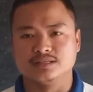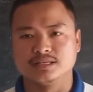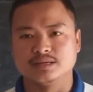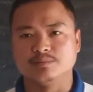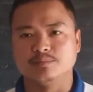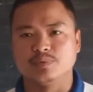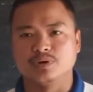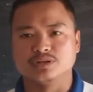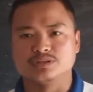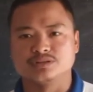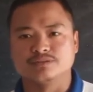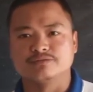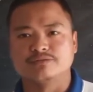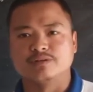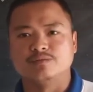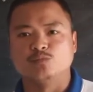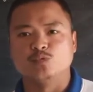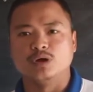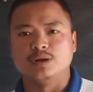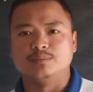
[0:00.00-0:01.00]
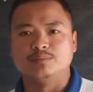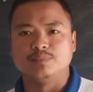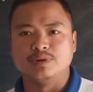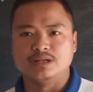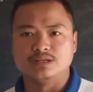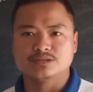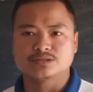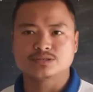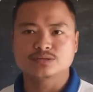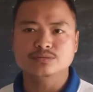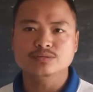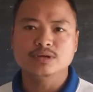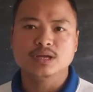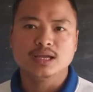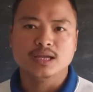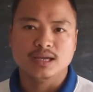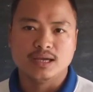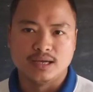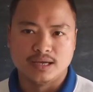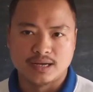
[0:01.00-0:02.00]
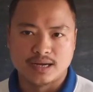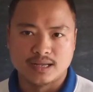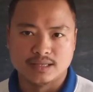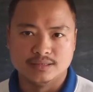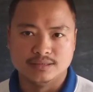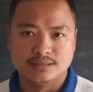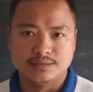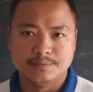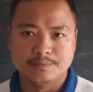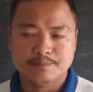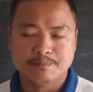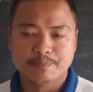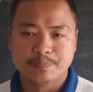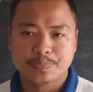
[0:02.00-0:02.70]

the temperature from one place to another.